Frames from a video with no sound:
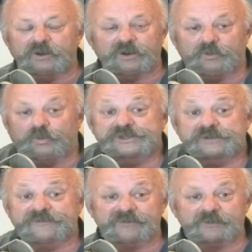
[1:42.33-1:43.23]
what's your
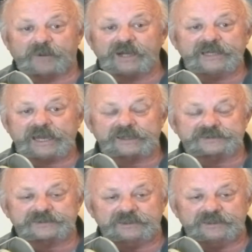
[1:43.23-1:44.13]
favorite podcast?
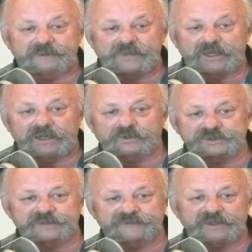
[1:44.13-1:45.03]
And of
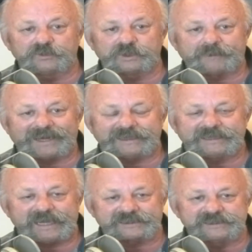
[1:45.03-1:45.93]
course, if they know what a
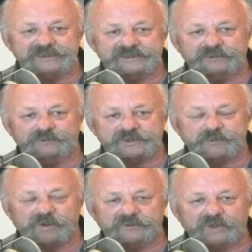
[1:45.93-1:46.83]
podcast is, they'll
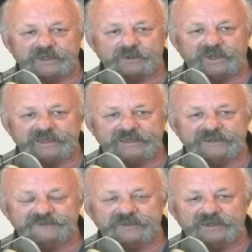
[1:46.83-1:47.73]
respond right away. And
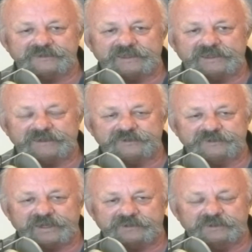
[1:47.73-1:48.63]
if not, they give you
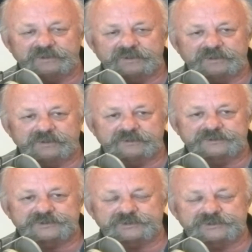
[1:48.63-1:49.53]
that
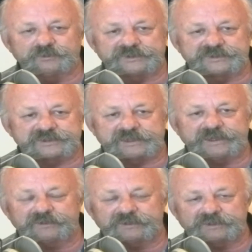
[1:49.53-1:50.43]
stupid
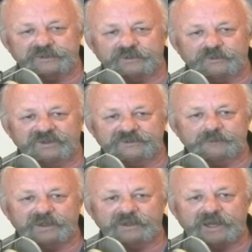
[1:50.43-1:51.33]
stare and go, well, it's a
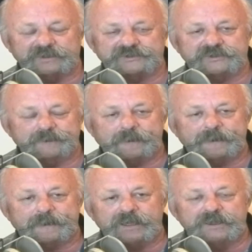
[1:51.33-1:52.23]
podcast.
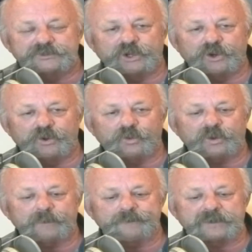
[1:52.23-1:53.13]
So
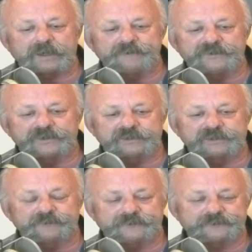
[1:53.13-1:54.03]
there's a,
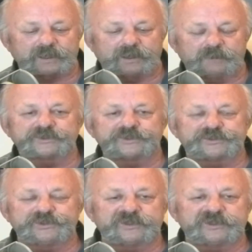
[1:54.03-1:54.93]
a
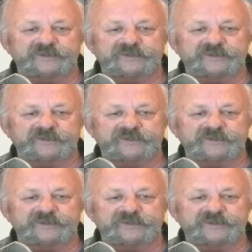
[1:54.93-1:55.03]
multitude of